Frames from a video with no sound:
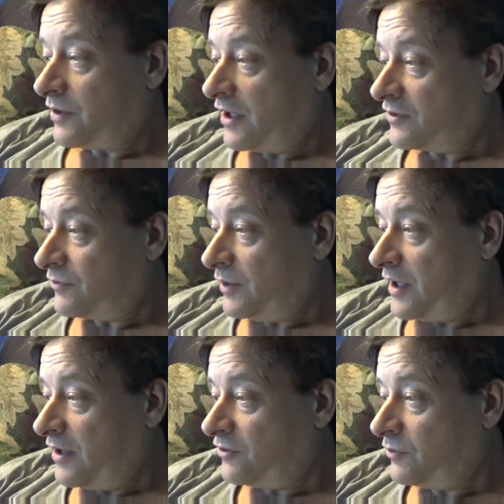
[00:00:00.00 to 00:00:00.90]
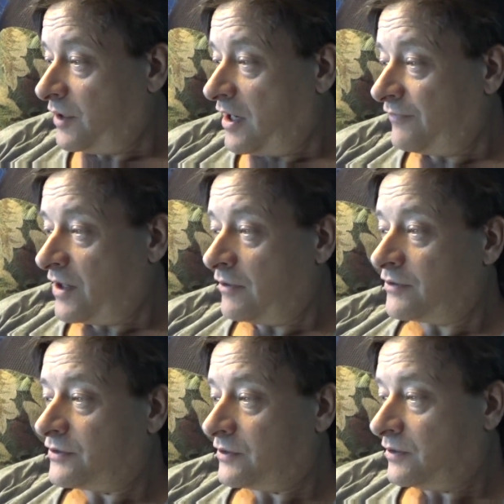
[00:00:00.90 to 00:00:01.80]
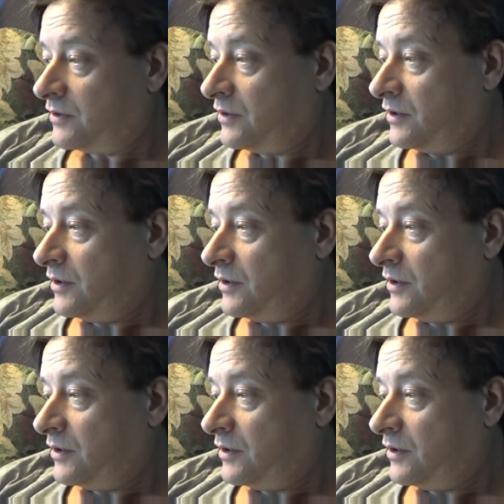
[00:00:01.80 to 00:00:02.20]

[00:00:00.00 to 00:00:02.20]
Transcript: or I guess 2.5 hours.